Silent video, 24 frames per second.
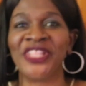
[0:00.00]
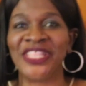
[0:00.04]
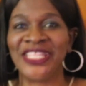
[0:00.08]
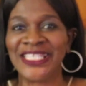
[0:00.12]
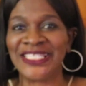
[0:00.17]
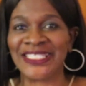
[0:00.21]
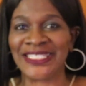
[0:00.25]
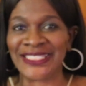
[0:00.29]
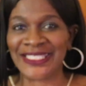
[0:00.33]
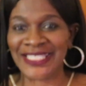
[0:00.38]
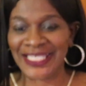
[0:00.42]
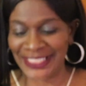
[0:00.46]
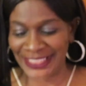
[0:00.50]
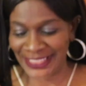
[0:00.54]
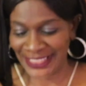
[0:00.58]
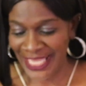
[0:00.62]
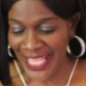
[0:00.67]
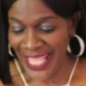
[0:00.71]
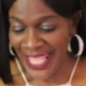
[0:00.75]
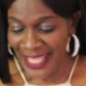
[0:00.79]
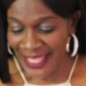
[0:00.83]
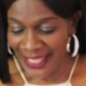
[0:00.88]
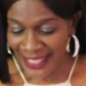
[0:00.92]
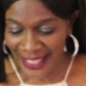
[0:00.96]
this dish.
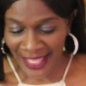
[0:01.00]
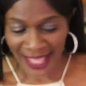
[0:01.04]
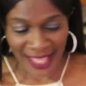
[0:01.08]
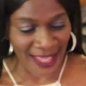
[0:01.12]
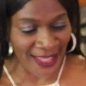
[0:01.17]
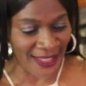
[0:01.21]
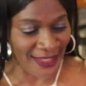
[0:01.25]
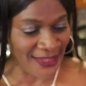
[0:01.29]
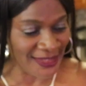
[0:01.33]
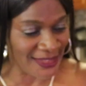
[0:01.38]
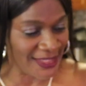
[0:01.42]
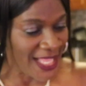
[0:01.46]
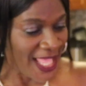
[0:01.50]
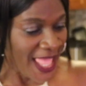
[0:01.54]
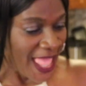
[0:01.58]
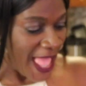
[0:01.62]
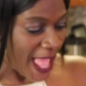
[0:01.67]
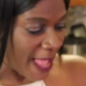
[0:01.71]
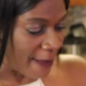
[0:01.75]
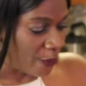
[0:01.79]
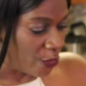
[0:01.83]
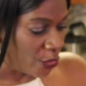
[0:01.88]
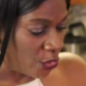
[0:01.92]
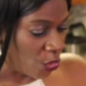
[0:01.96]
Guys,
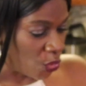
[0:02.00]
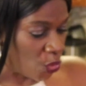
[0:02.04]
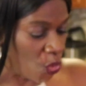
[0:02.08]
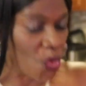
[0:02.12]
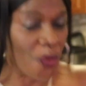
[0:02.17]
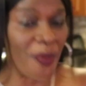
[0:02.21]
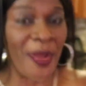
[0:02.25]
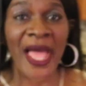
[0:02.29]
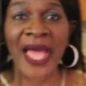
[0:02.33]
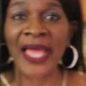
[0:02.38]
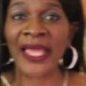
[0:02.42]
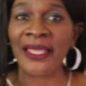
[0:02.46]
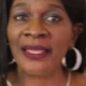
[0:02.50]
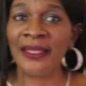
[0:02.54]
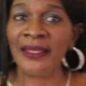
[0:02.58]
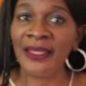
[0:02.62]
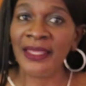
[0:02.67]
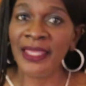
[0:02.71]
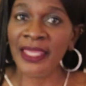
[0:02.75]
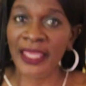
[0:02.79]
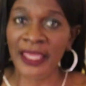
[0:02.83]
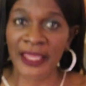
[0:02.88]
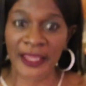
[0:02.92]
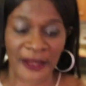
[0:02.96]
I'm going to go back
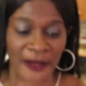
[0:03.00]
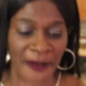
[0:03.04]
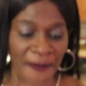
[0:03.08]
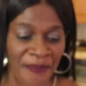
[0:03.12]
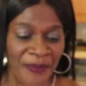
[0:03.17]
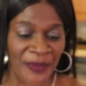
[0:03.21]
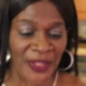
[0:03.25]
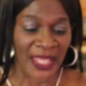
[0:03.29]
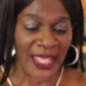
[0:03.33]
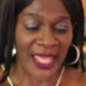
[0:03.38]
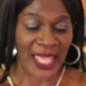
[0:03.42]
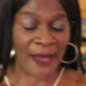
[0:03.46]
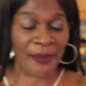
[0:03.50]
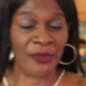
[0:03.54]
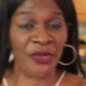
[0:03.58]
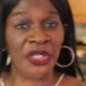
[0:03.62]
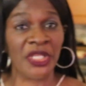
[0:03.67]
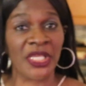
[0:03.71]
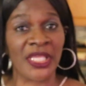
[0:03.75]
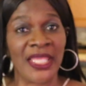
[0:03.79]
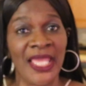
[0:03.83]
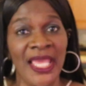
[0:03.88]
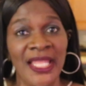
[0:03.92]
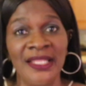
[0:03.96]
here. I'm going
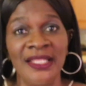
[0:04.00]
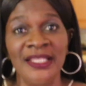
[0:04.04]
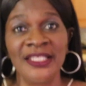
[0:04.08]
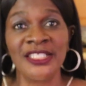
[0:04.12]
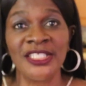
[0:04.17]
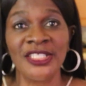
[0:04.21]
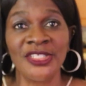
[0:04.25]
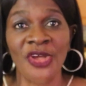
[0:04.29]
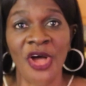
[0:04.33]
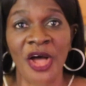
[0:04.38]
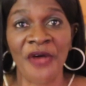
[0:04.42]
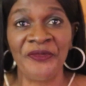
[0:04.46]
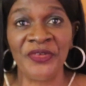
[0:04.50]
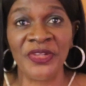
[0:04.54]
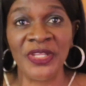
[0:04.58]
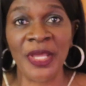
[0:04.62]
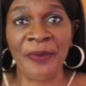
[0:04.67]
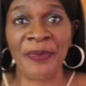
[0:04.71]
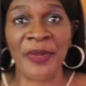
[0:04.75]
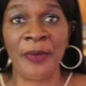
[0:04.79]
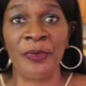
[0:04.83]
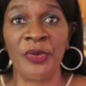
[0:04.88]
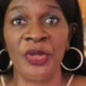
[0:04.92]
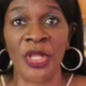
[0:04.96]
to get these softened
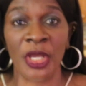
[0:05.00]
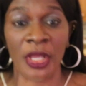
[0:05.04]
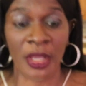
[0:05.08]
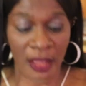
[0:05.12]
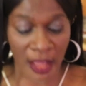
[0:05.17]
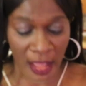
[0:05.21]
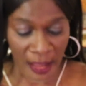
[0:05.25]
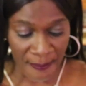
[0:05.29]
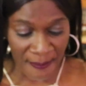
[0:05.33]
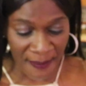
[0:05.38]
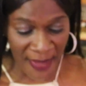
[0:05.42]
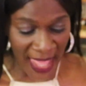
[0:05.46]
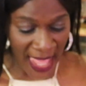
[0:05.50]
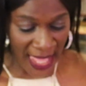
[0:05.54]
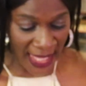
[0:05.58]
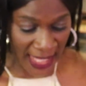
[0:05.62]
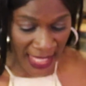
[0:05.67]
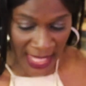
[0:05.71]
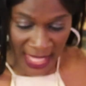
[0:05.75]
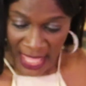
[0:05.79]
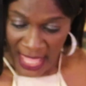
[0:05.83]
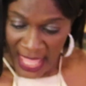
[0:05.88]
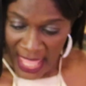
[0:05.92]
up and I'm going to come back.